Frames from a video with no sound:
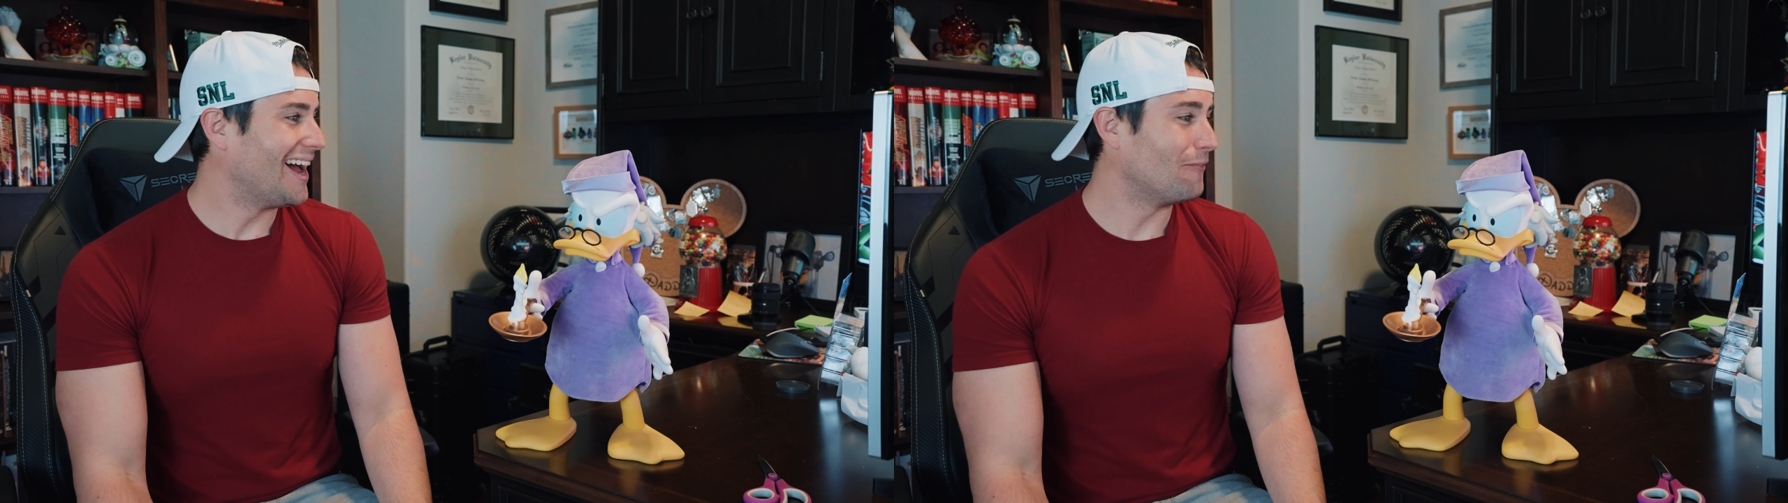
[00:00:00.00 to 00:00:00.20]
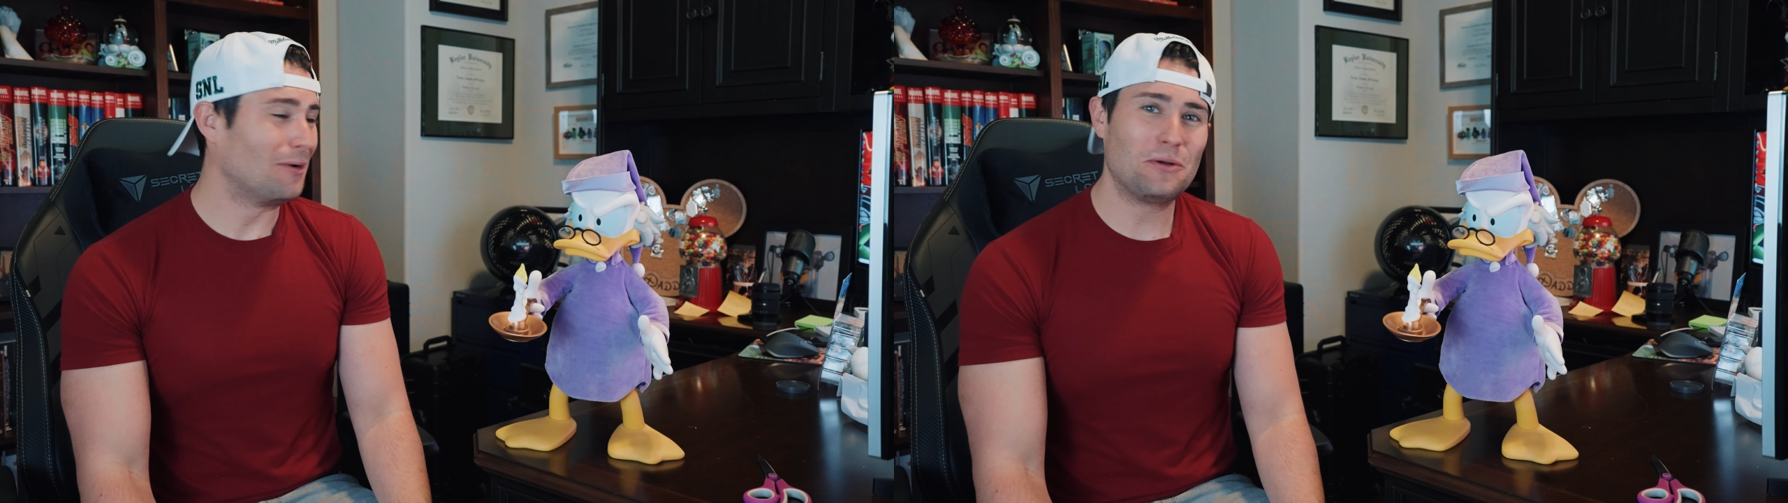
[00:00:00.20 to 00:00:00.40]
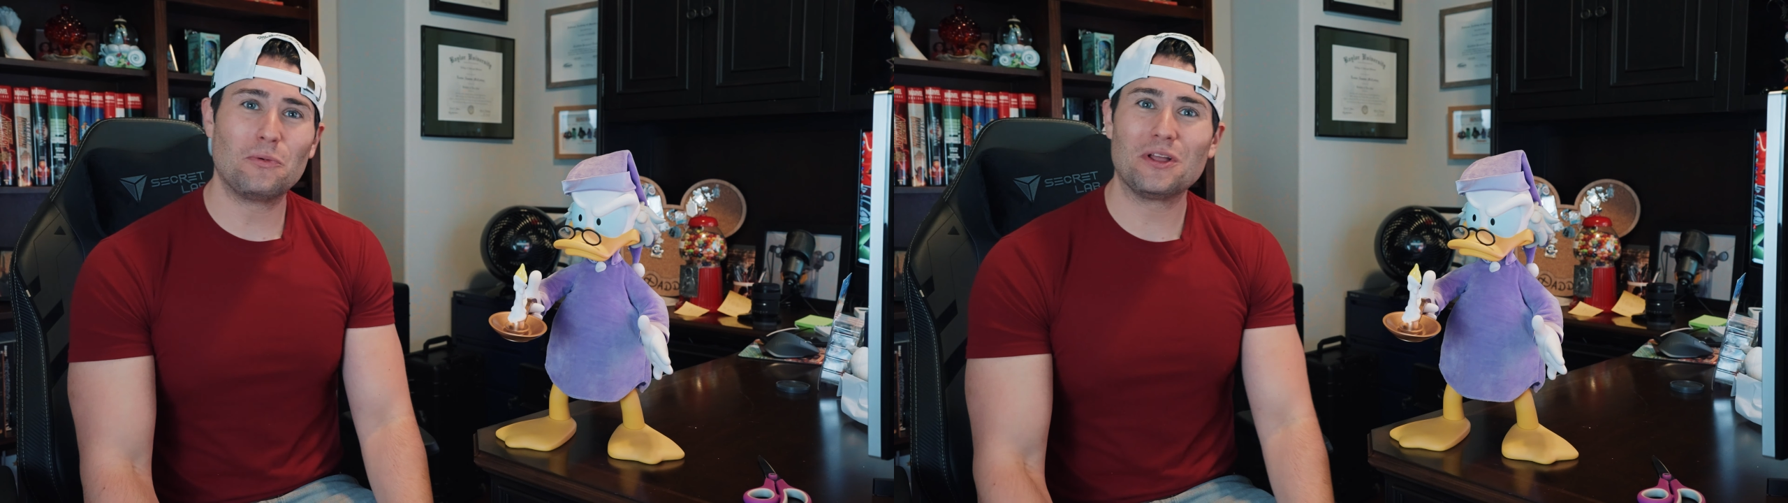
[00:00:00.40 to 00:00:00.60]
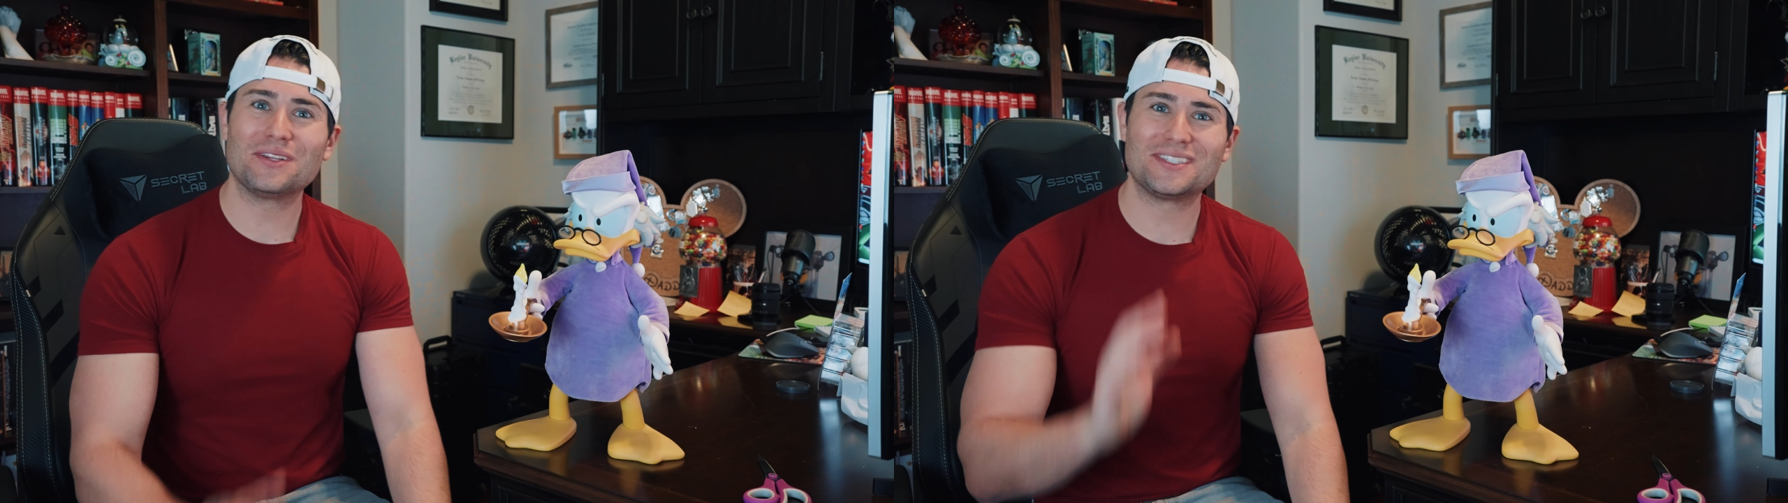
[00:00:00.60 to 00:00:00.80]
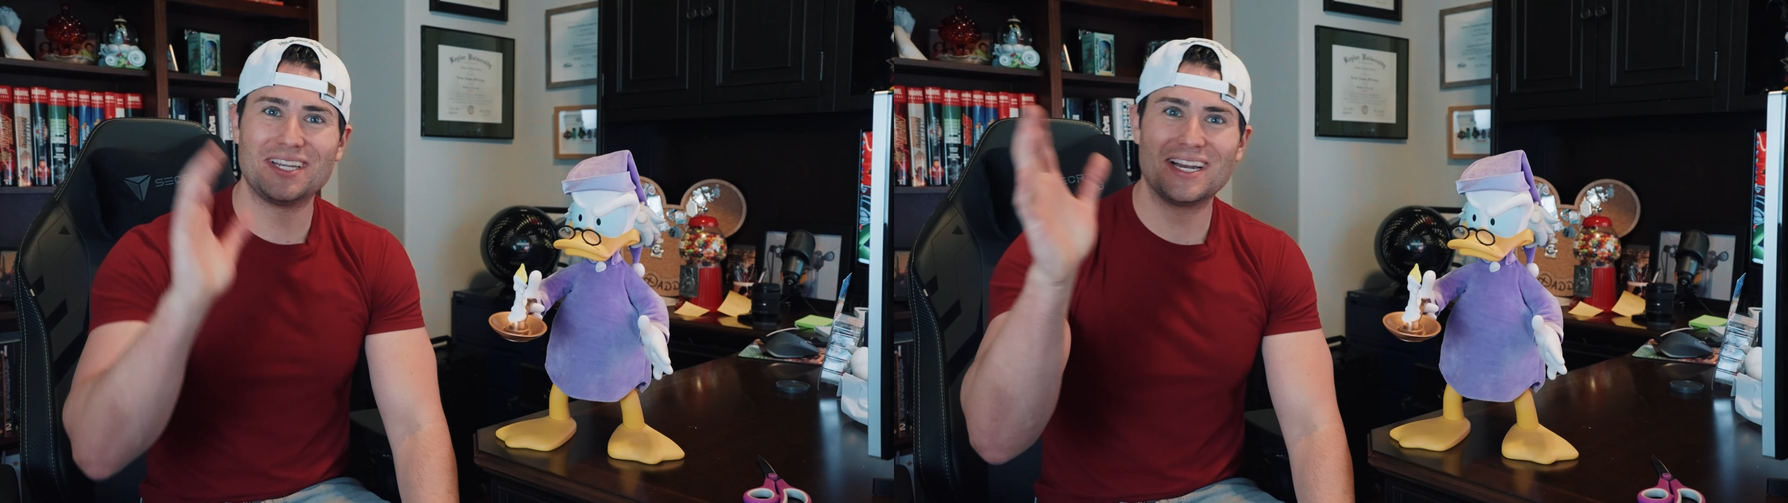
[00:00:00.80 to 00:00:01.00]
We
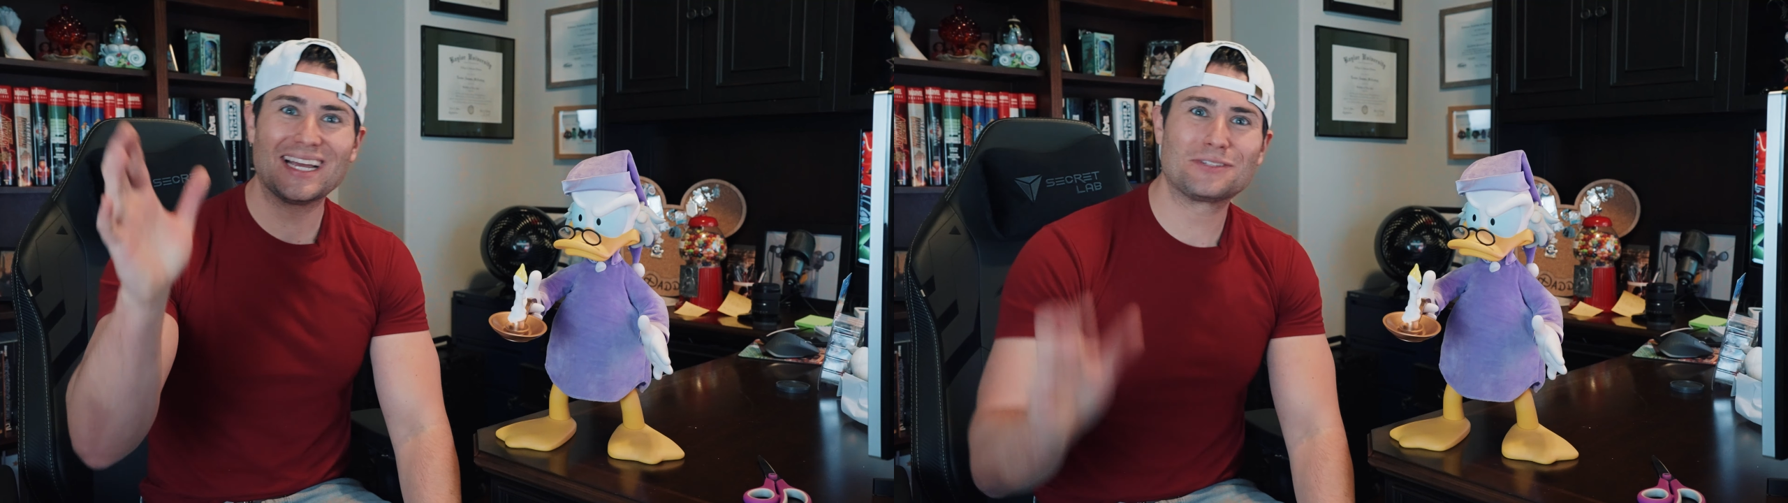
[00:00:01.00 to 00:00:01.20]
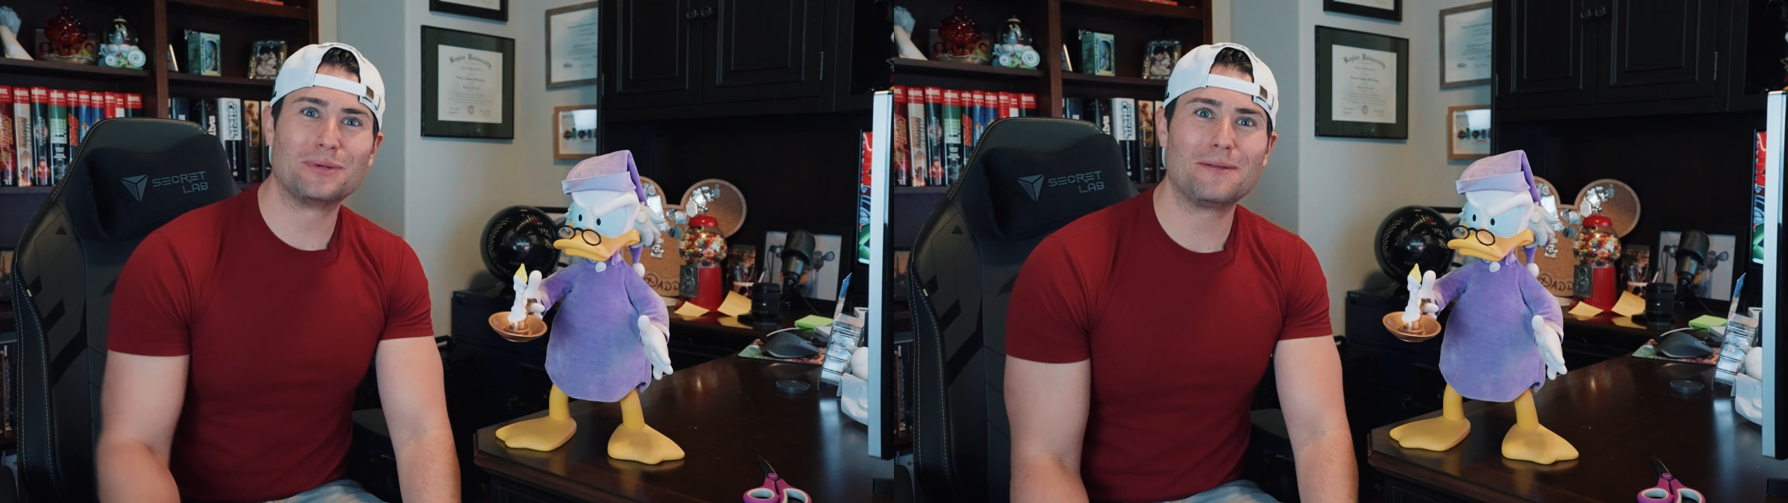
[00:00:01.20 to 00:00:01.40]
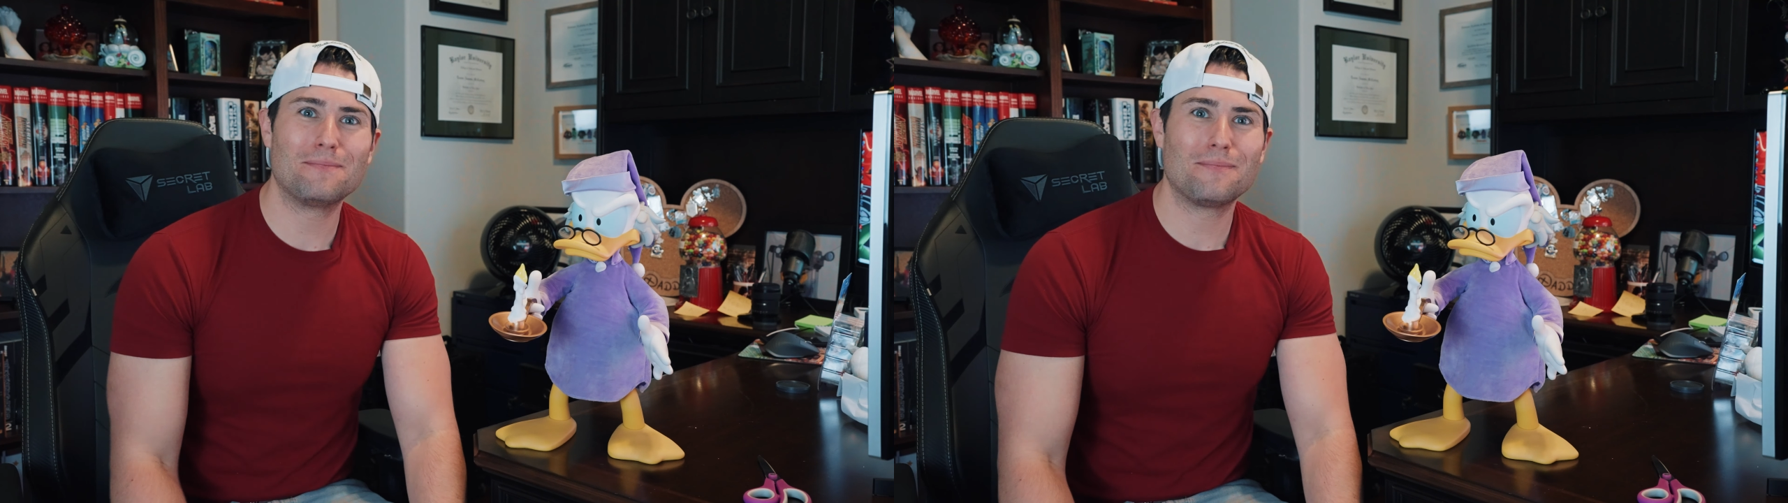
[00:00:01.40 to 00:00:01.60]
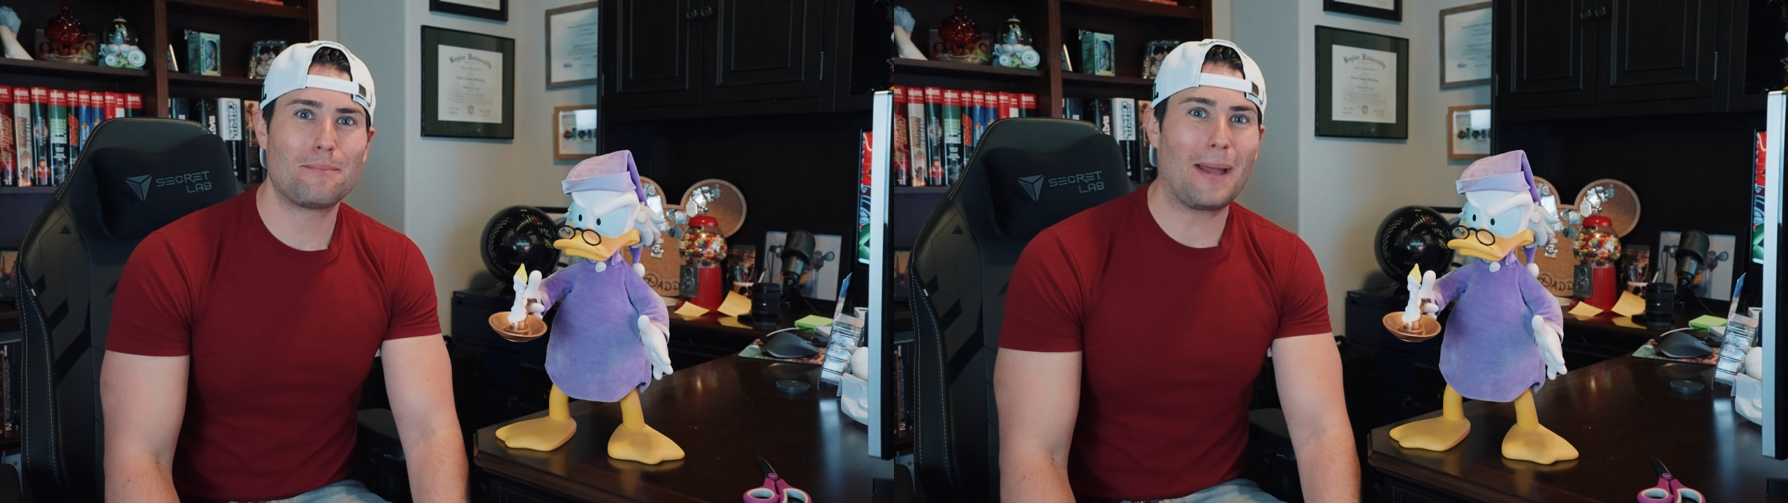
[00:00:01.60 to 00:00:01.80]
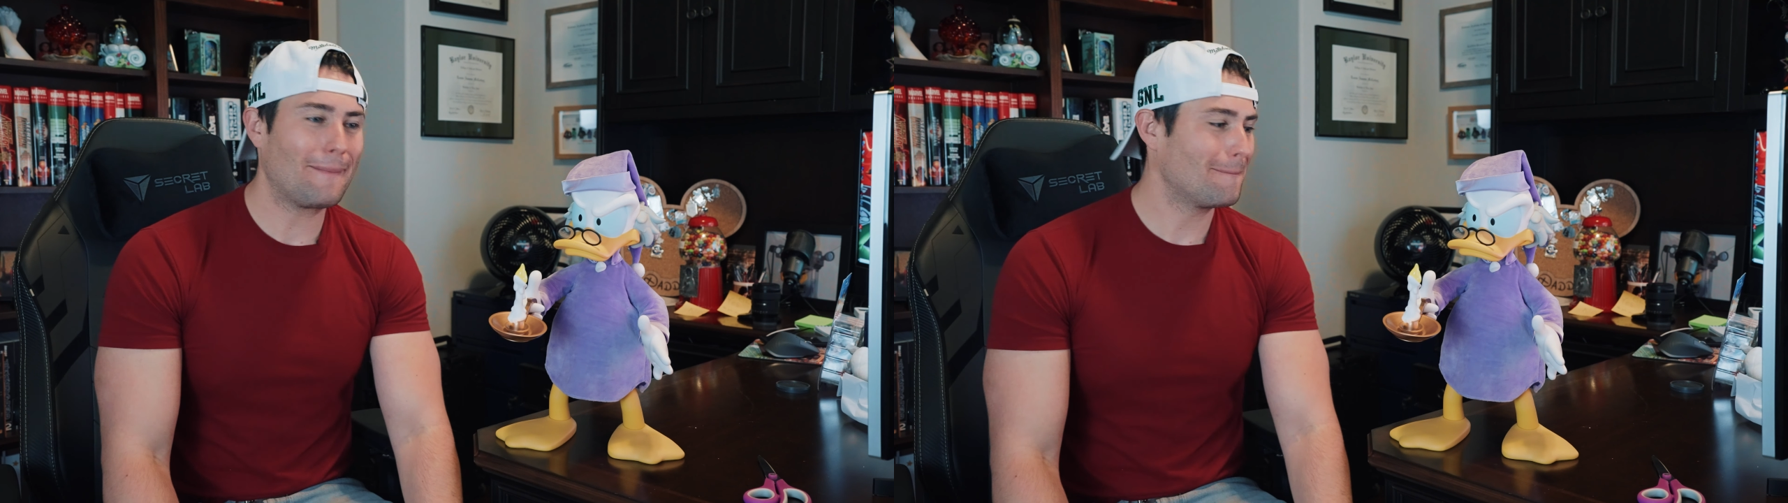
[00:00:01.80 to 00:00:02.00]
will see you next week.
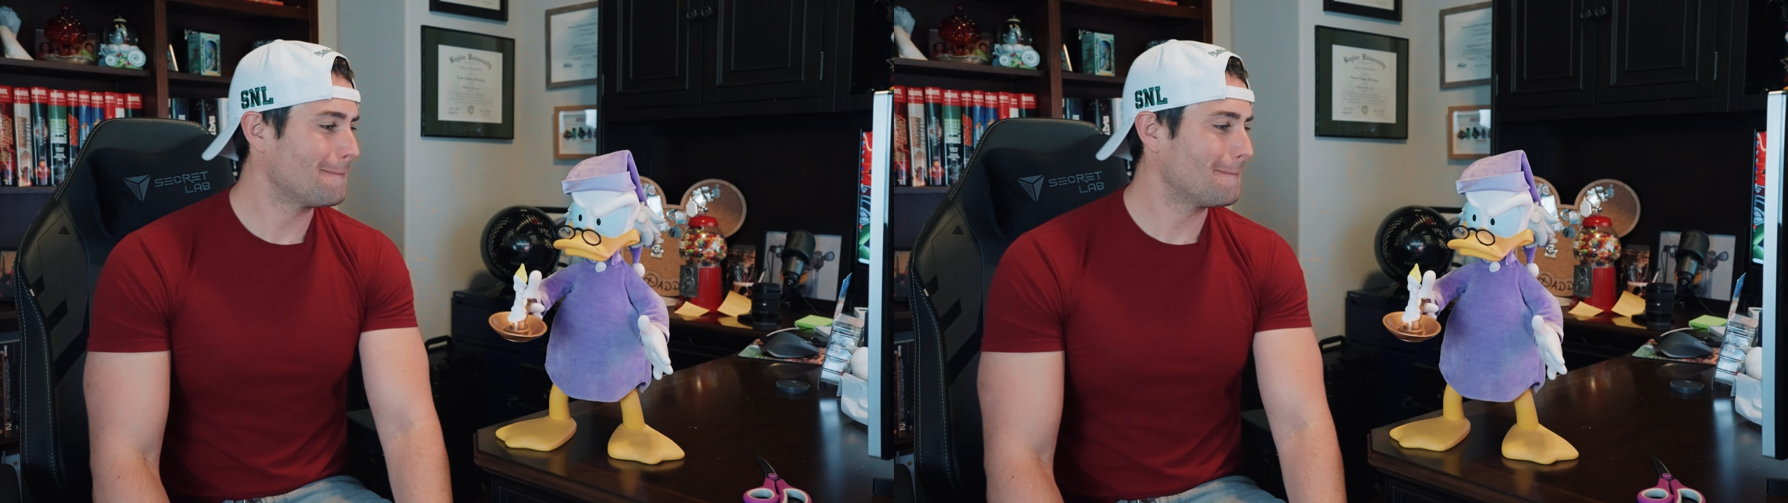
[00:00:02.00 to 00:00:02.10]
Bye.